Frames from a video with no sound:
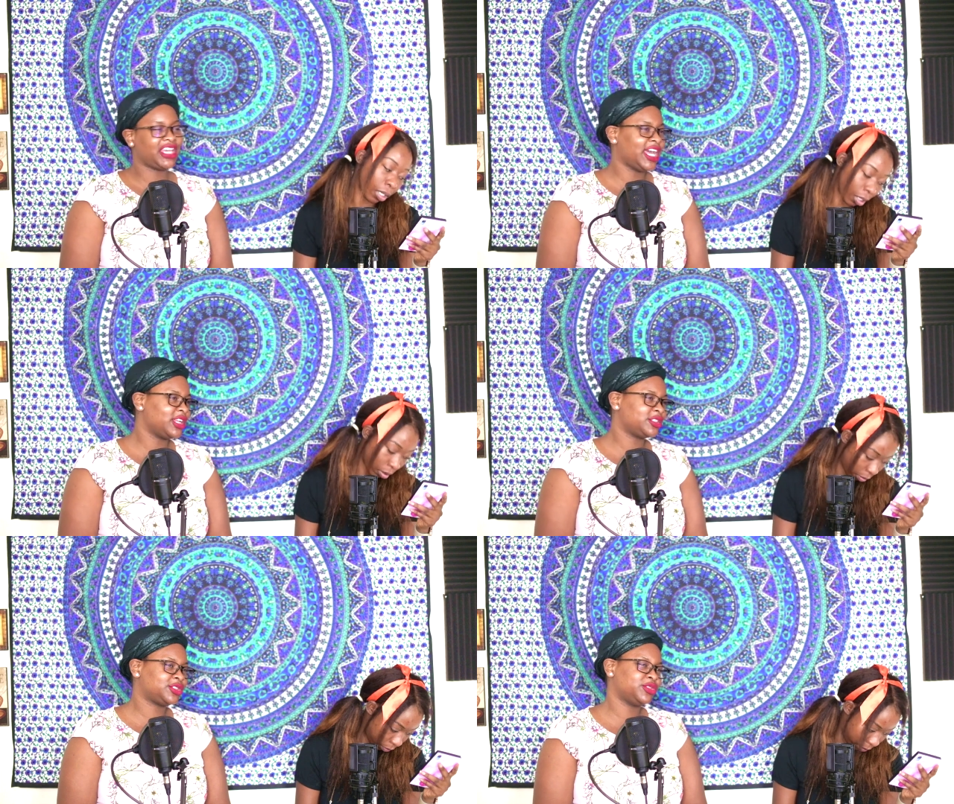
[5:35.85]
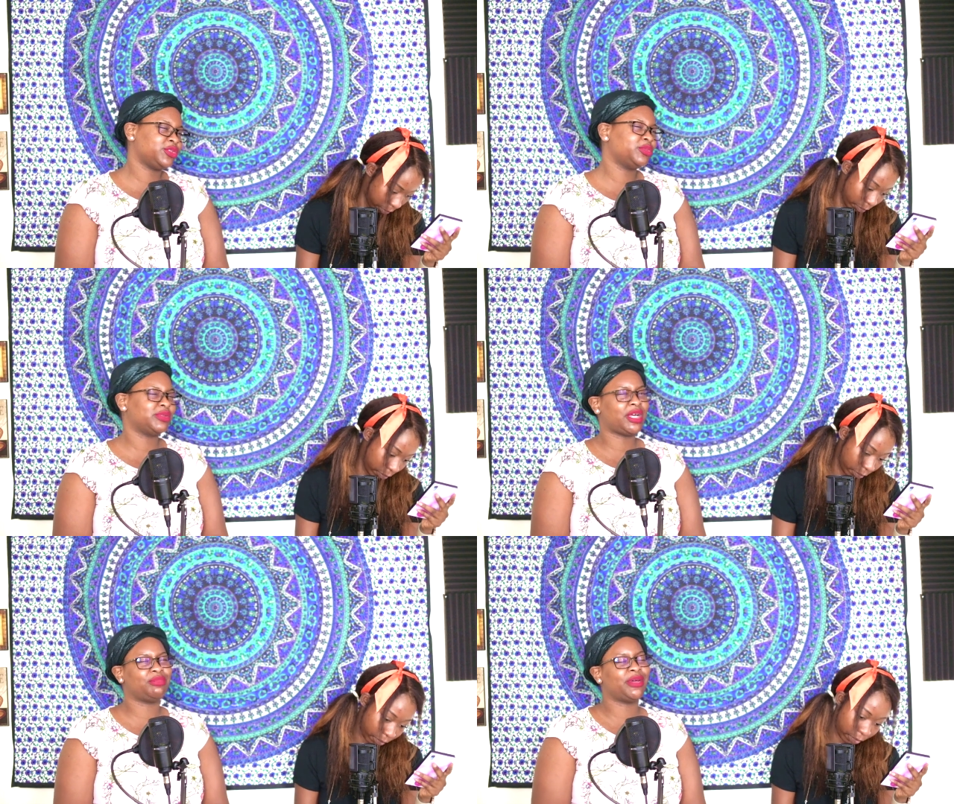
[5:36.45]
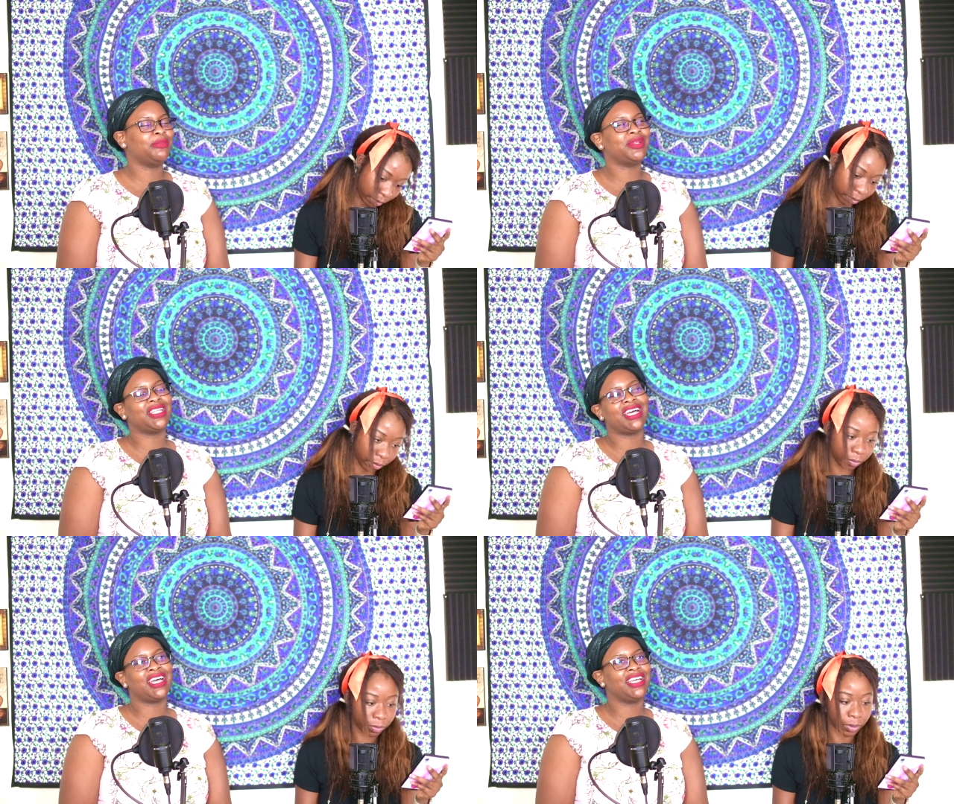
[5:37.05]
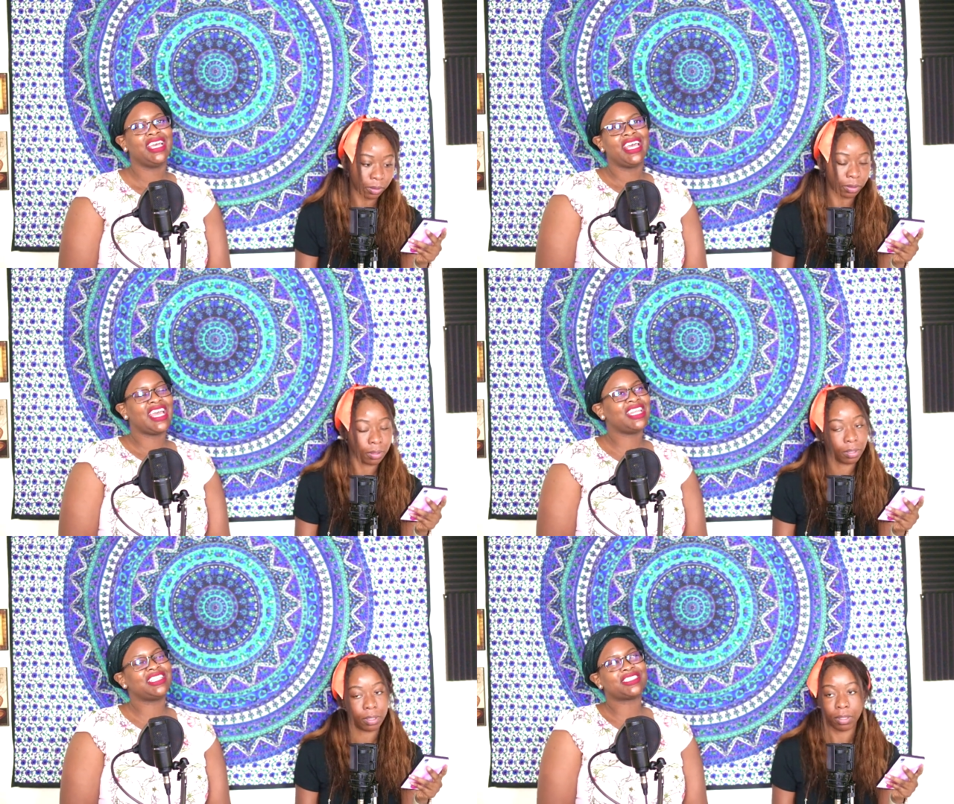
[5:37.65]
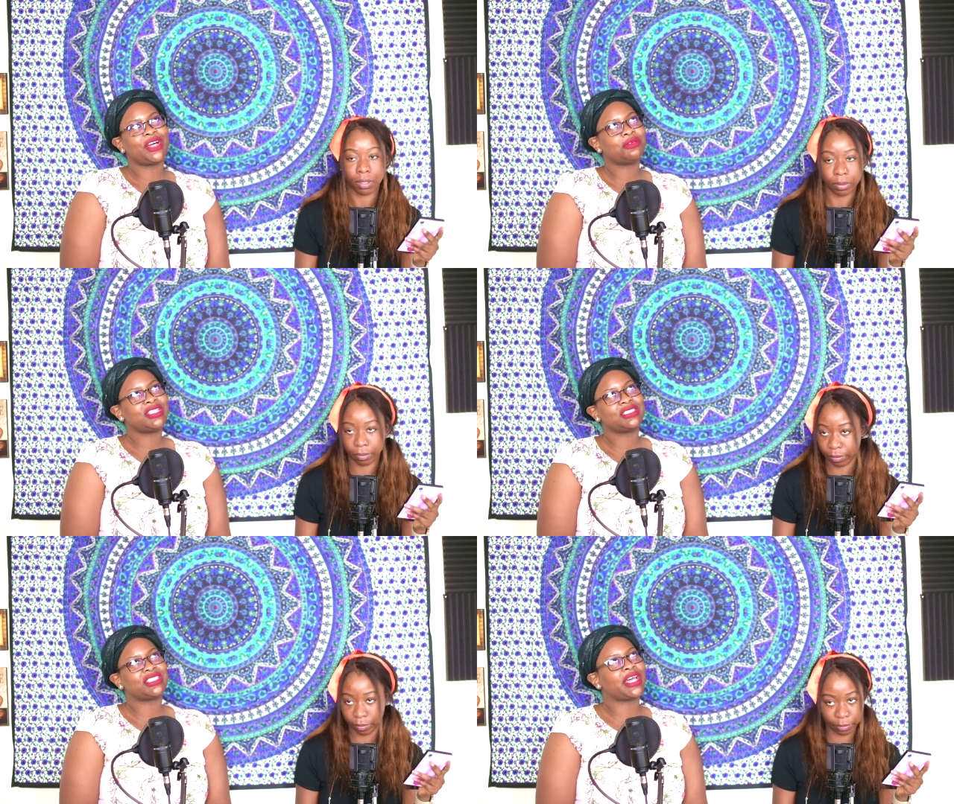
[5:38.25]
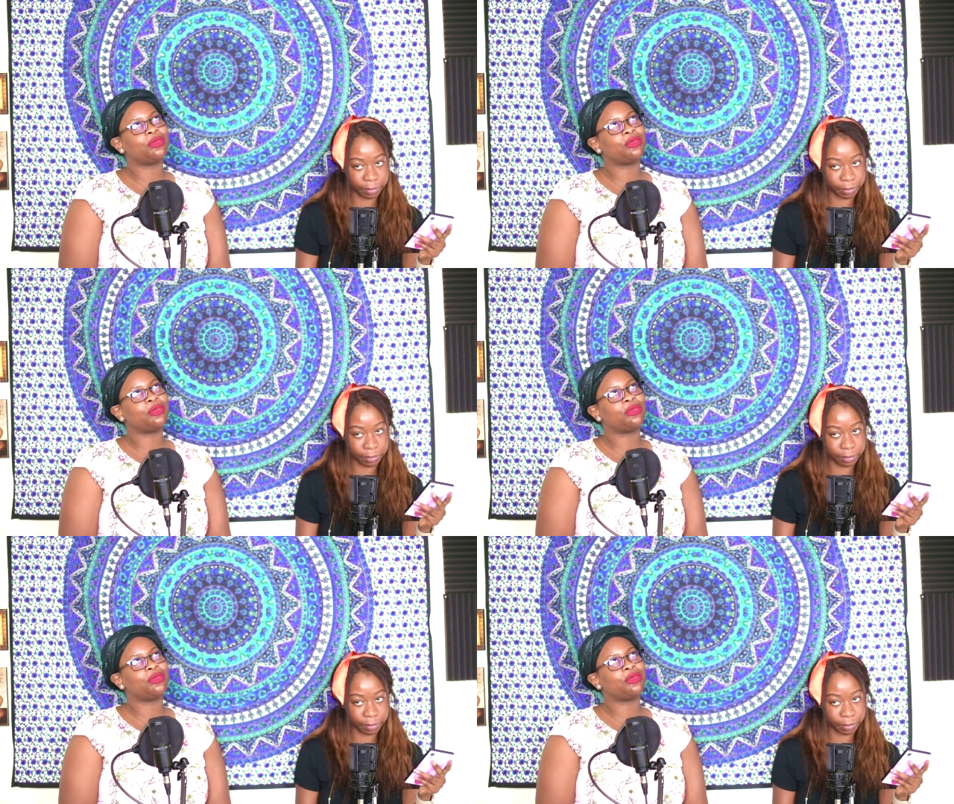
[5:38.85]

Speaker 1: you attitude." Blah blah blah. And it's always that